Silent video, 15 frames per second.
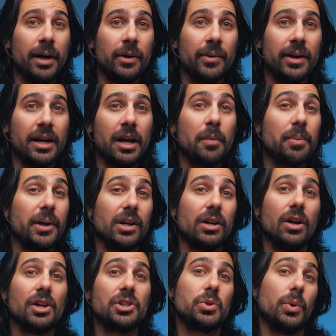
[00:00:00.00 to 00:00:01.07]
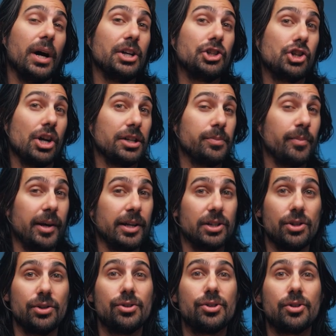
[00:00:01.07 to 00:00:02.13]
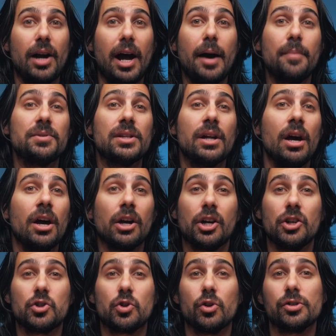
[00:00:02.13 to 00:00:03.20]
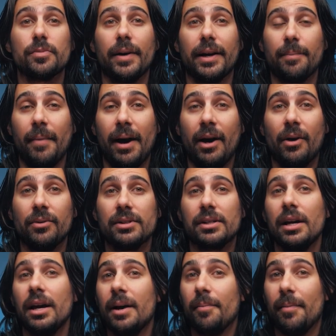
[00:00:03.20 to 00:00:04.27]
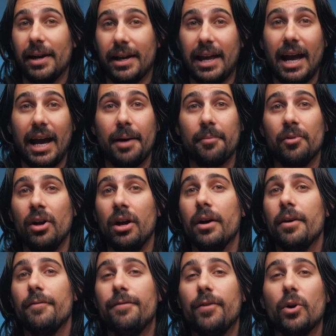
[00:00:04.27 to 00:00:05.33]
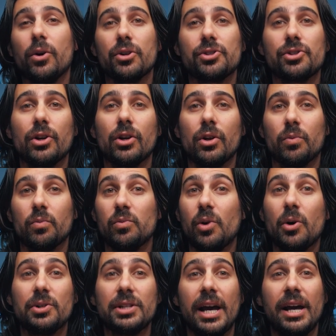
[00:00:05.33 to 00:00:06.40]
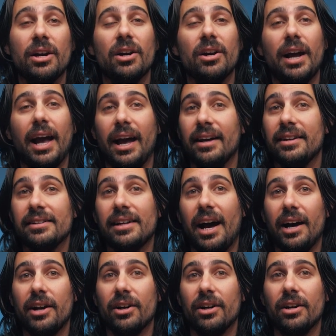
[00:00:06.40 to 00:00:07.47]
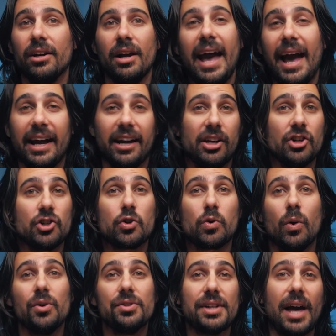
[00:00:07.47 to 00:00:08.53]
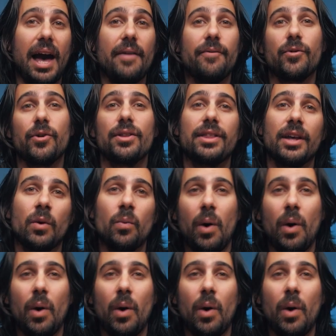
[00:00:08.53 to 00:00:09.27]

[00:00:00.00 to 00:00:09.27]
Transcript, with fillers: my rig, but it also adjusts my dew straps, controls my mount, my camera, focuser, rotator, and guider, and controls everything